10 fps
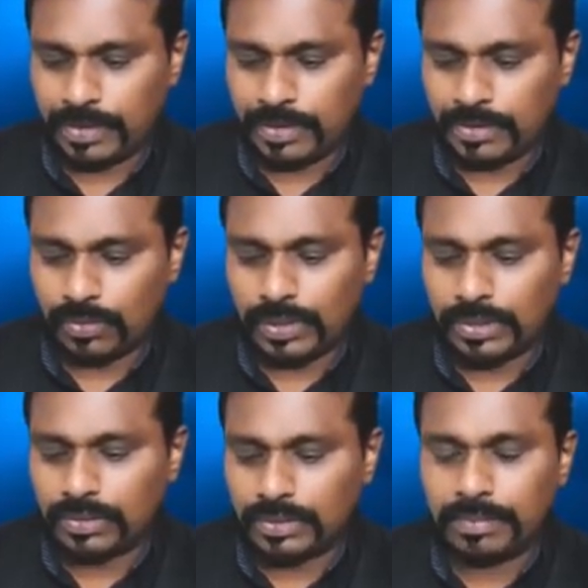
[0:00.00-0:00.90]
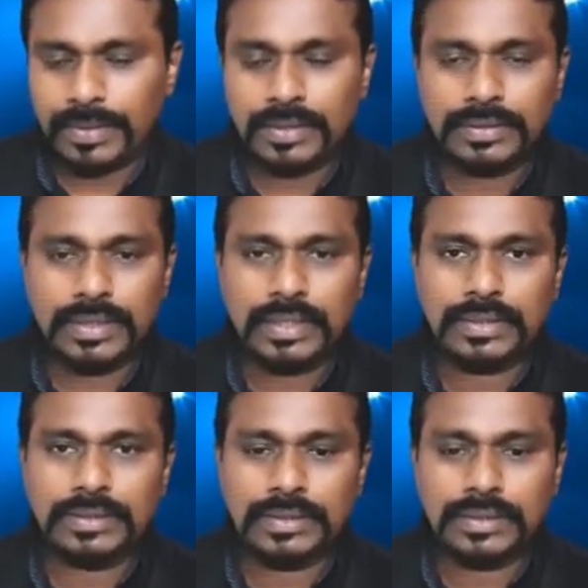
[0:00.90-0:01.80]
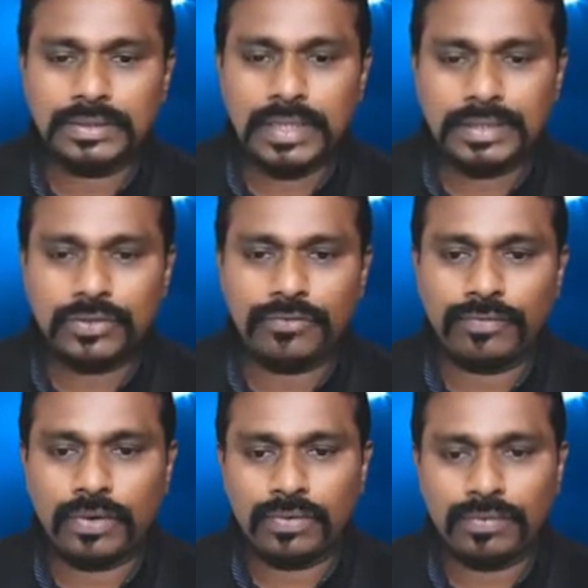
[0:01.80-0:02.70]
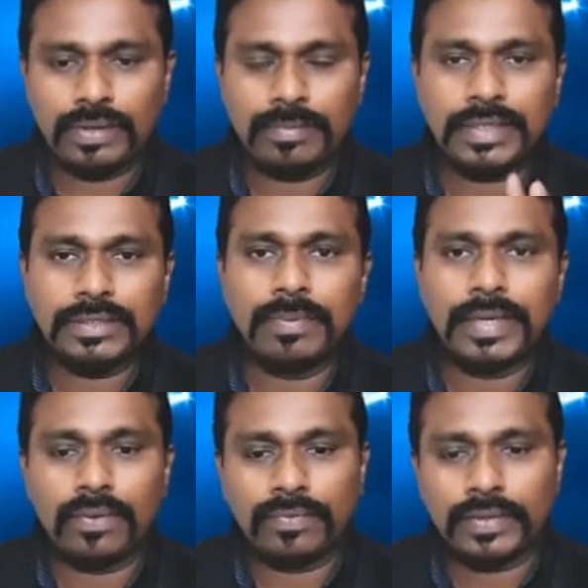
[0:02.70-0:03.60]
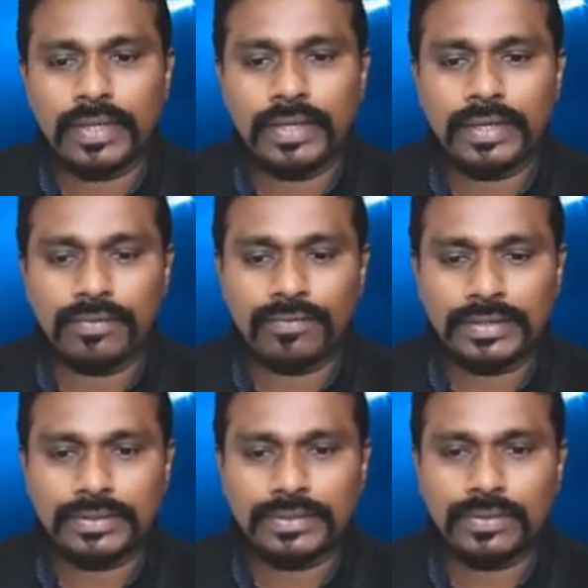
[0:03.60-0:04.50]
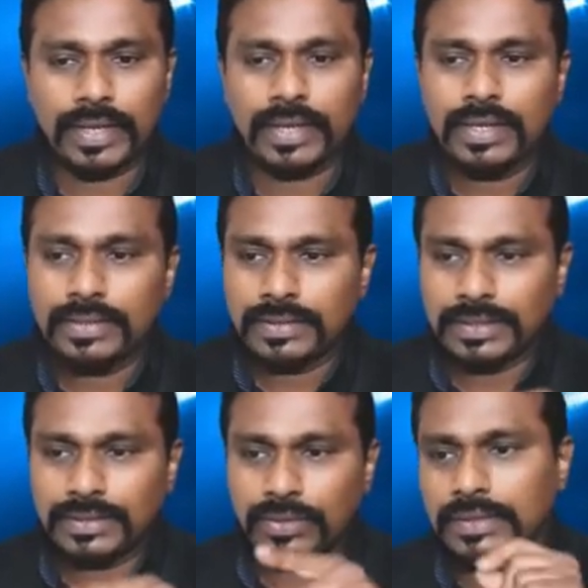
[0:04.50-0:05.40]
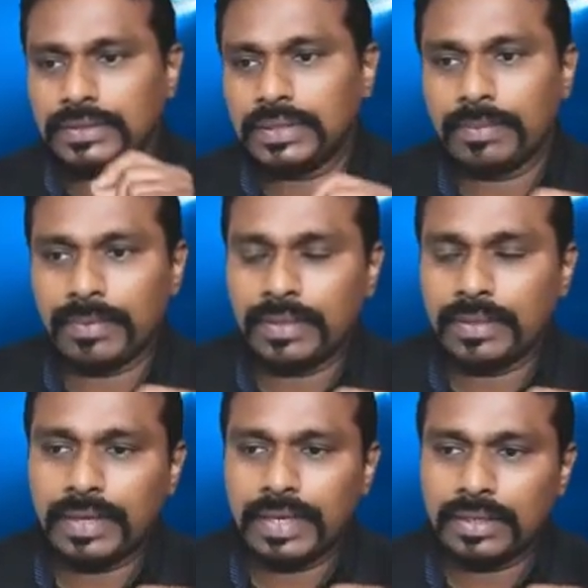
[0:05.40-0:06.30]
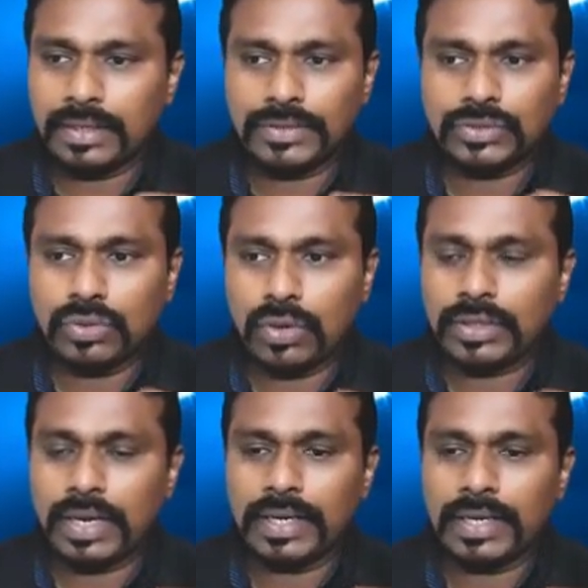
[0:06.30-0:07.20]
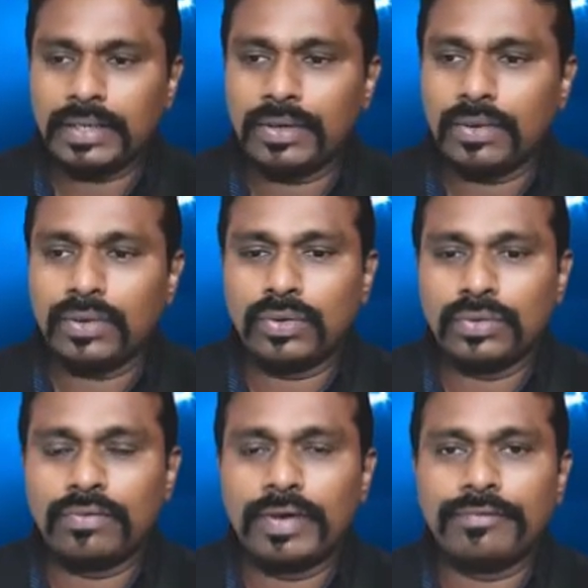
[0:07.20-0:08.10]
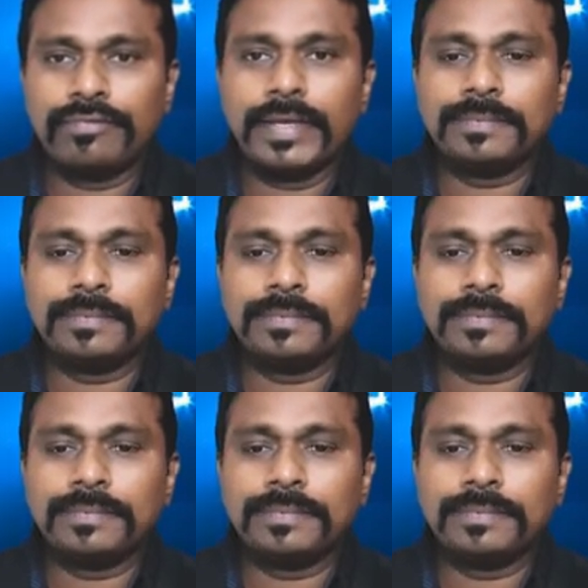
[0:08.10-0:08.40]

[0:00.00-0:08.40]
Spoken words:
So whatever the printer status is as of now will be displayed on the device. Okay, as you can see, the printer right now is not connected onto the Wi-Fi,